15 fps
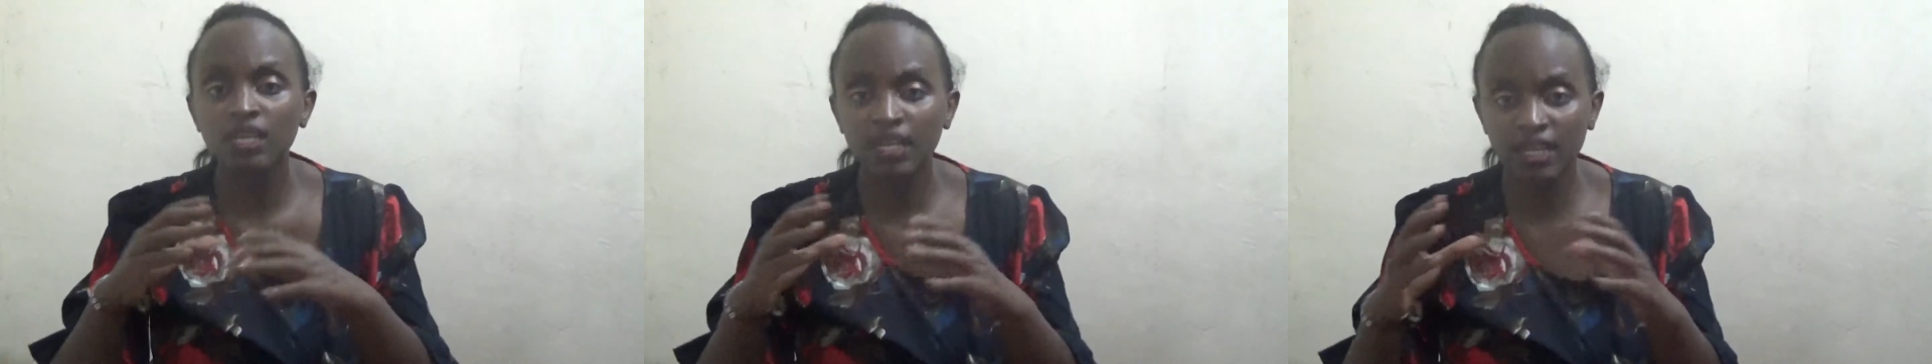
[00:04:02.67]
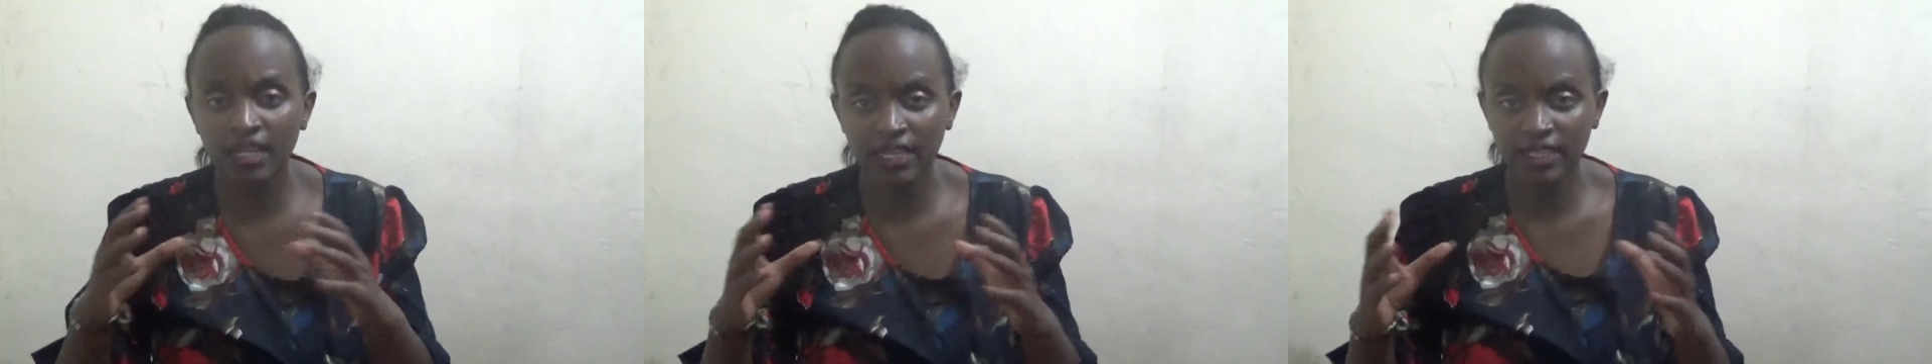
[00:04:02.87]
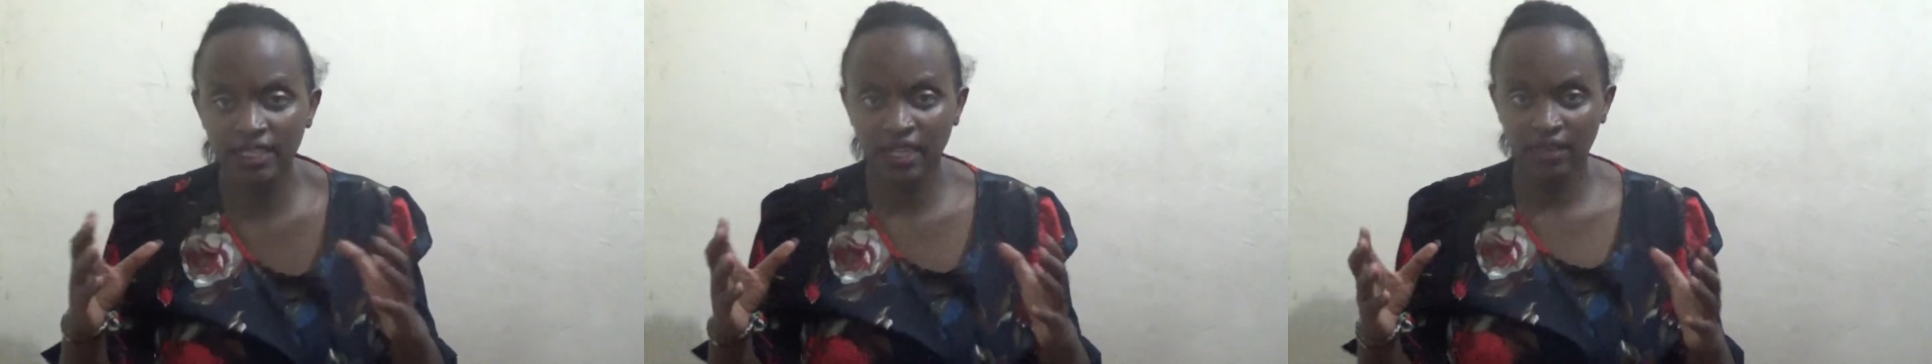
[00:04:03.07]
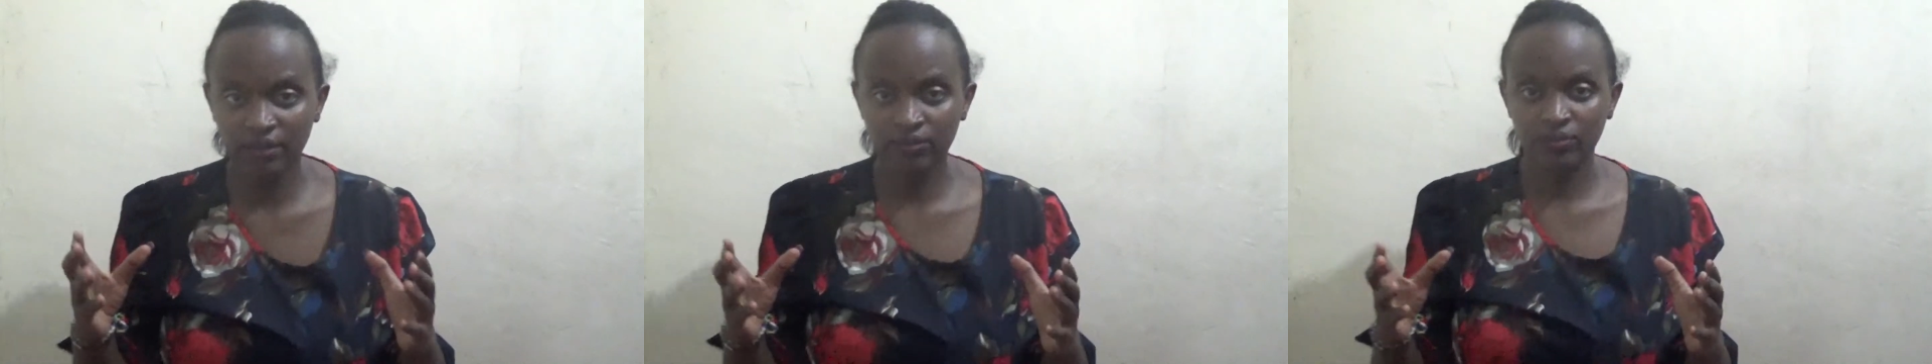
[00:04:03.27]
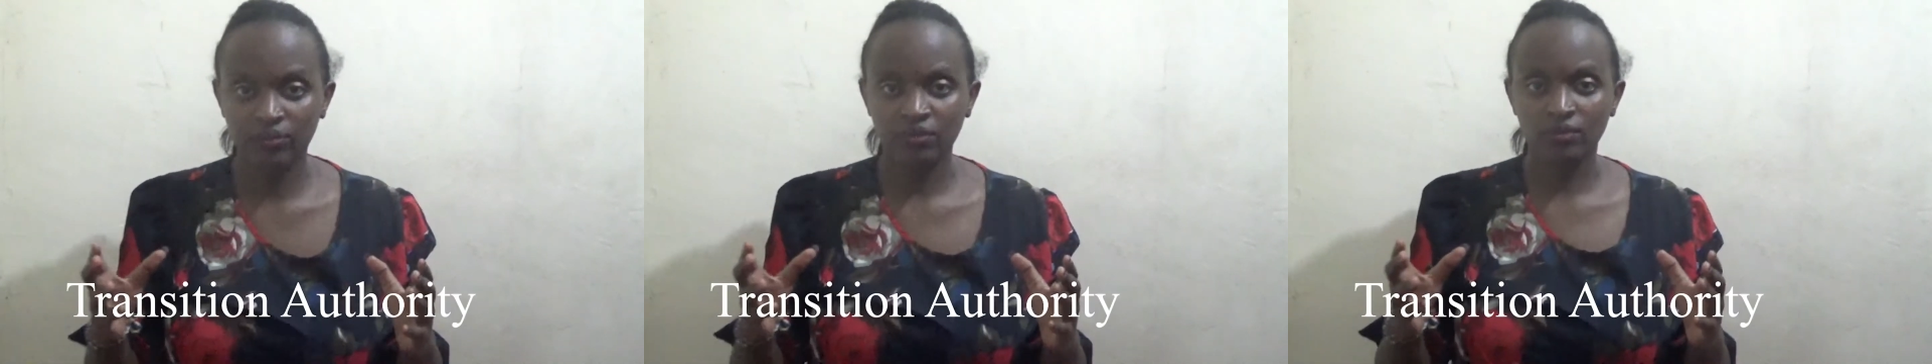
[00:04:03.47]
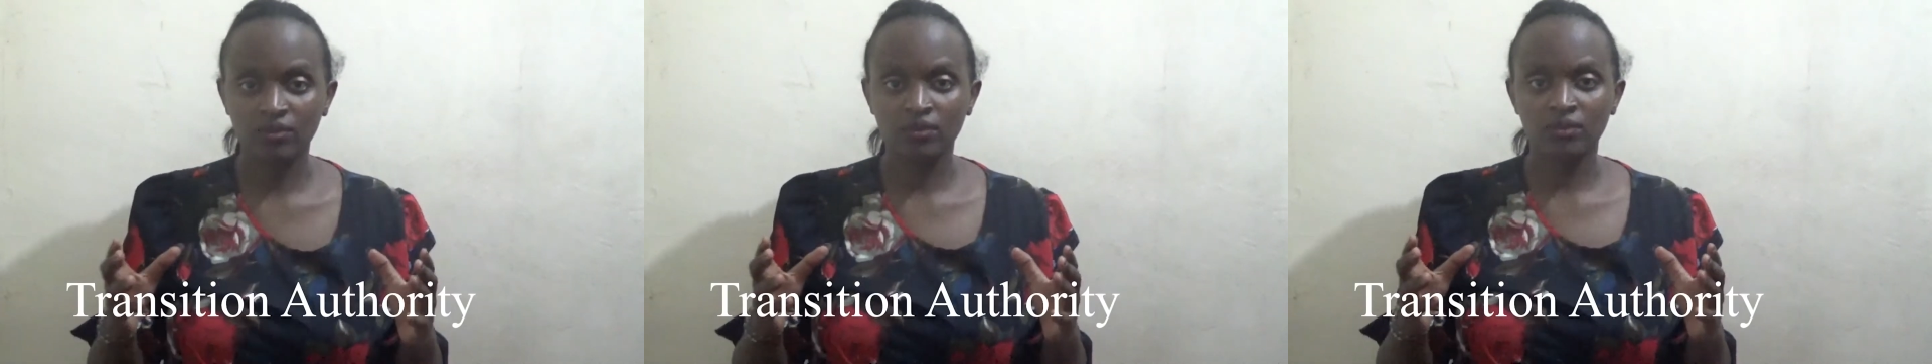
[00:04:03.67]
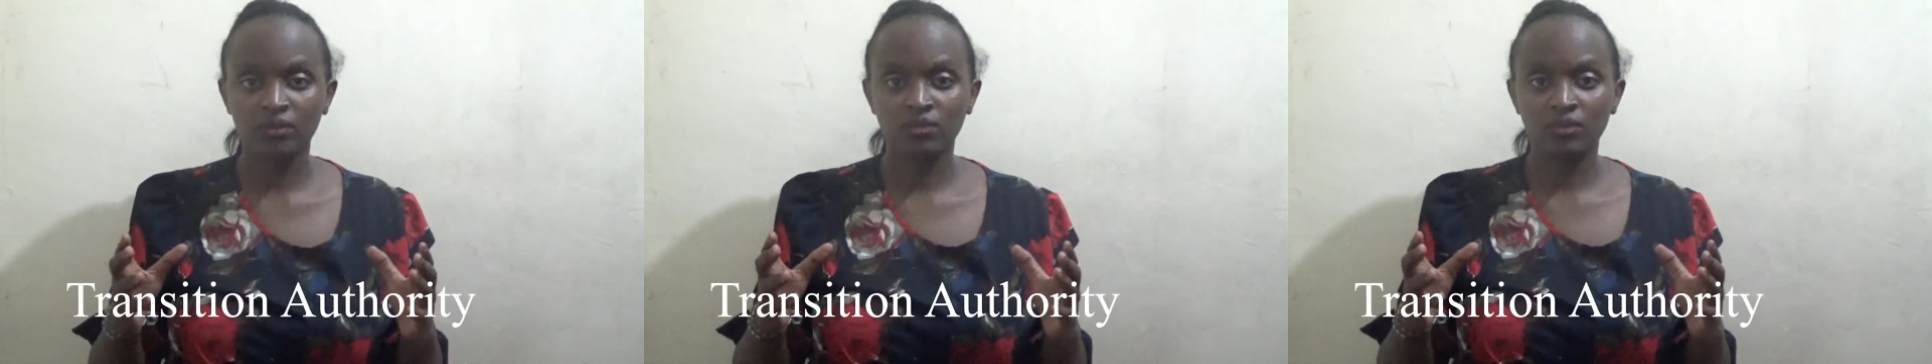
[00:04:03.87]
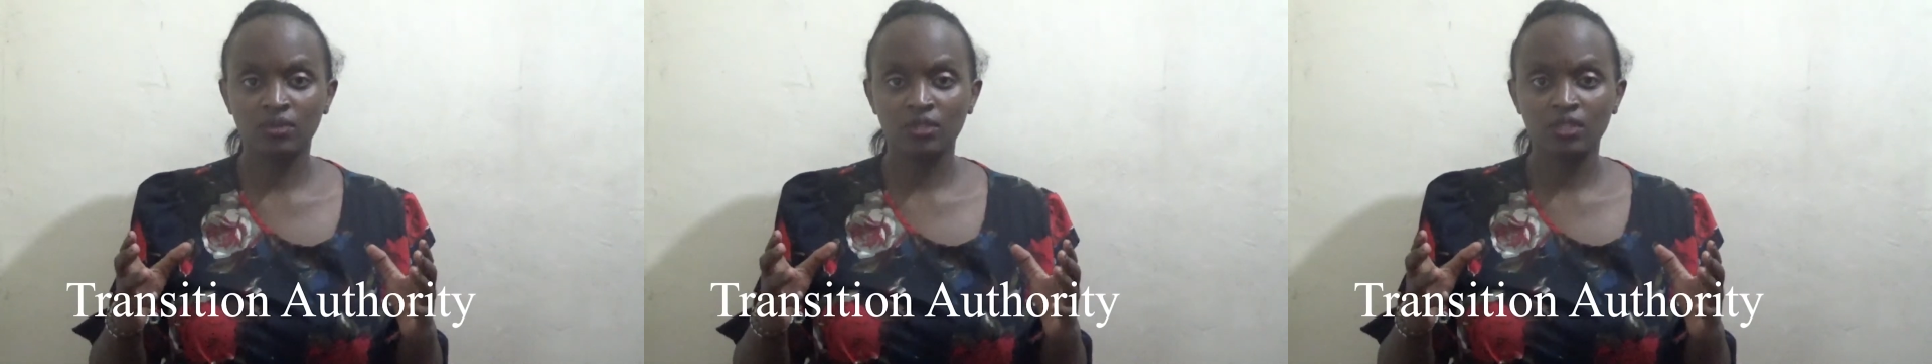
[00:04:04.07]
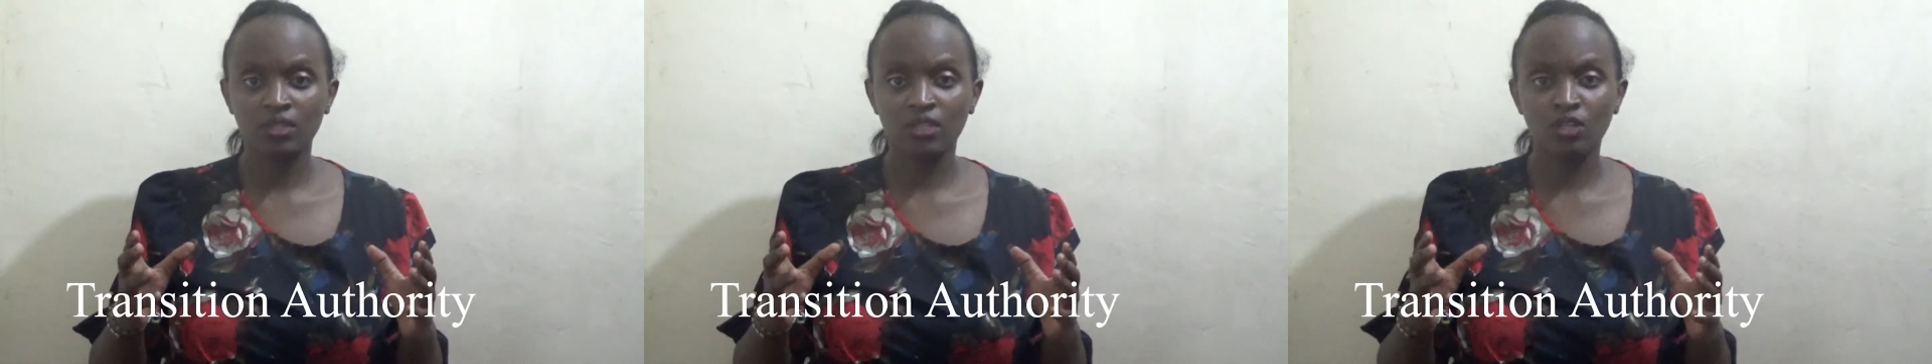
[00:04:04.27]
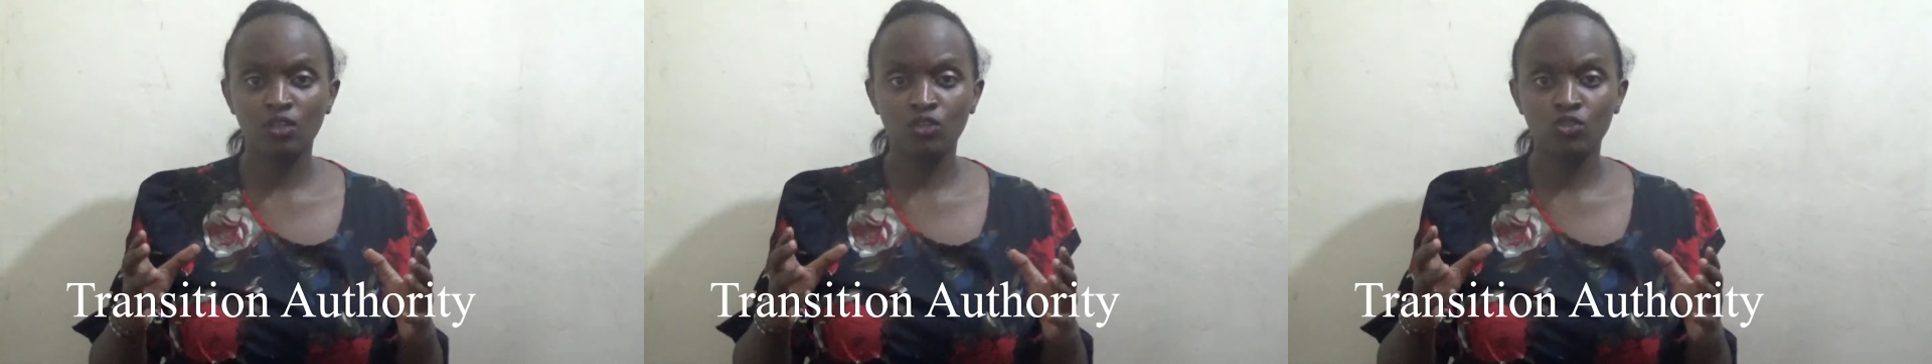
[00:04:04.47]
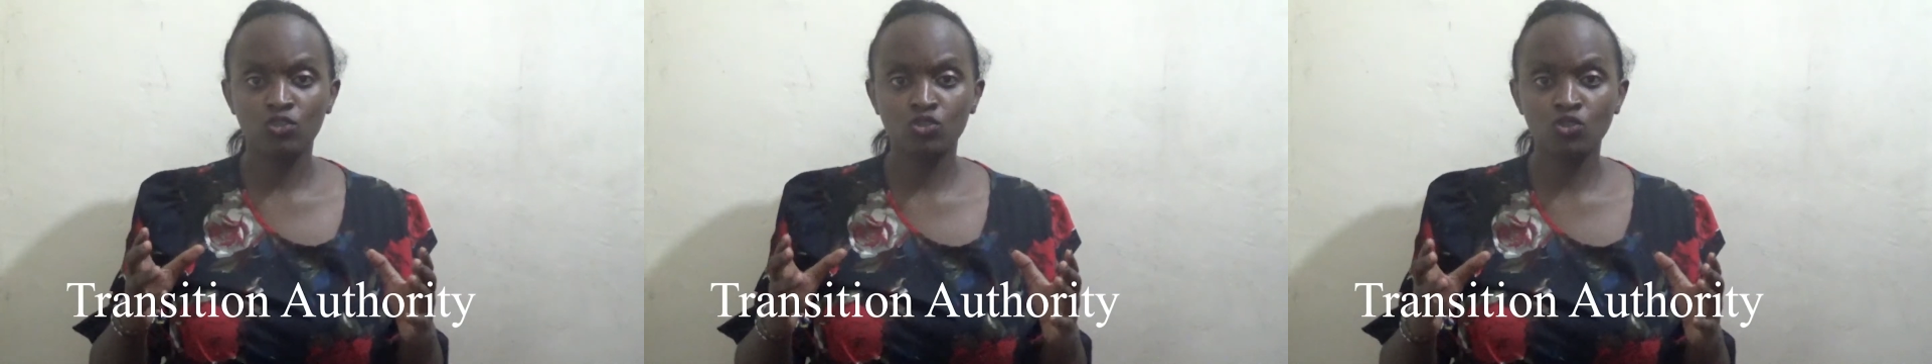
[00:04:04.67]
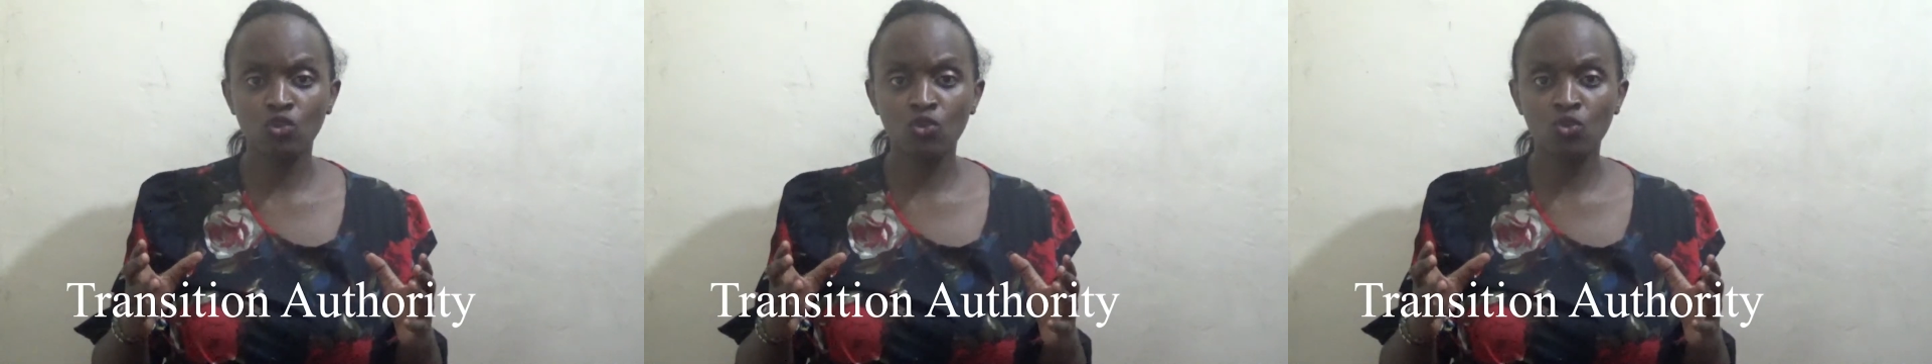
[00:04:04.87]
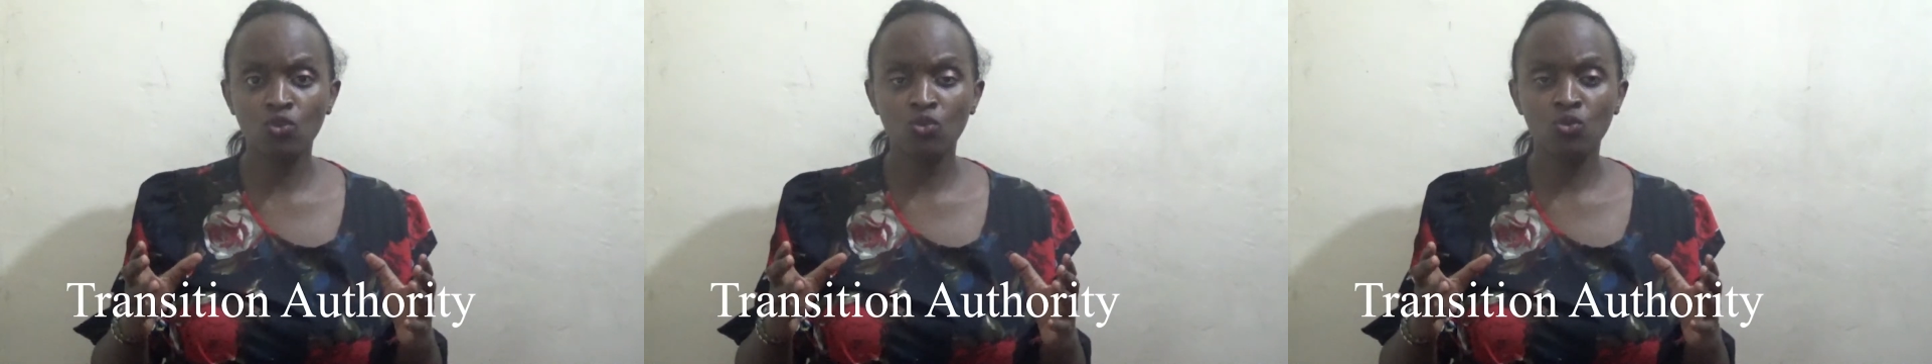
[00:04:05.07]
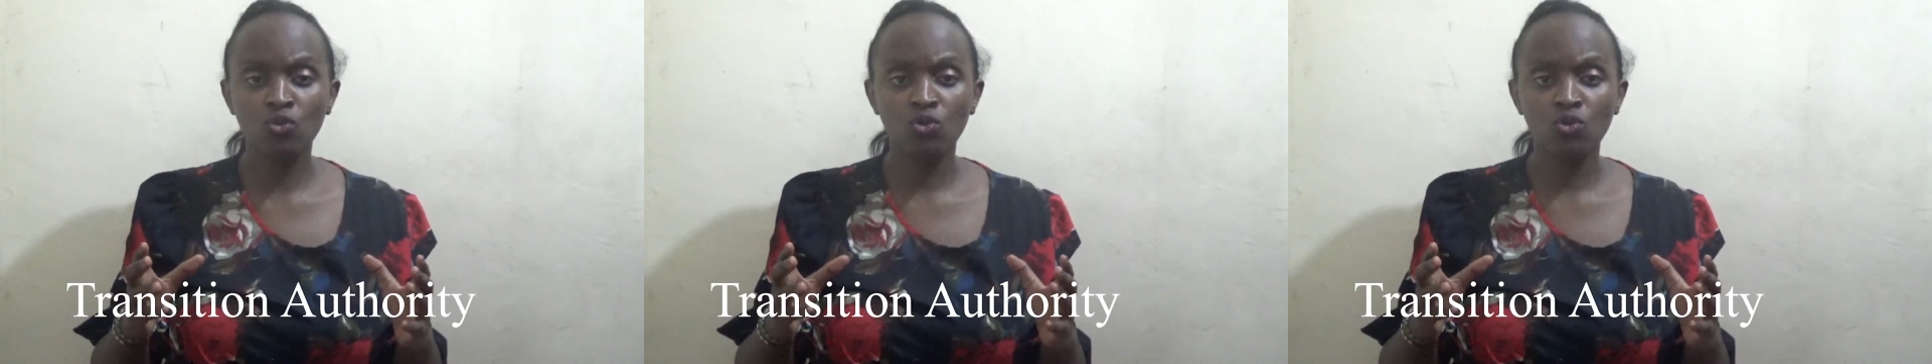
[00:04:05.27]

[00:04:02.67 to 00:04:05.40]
clear. So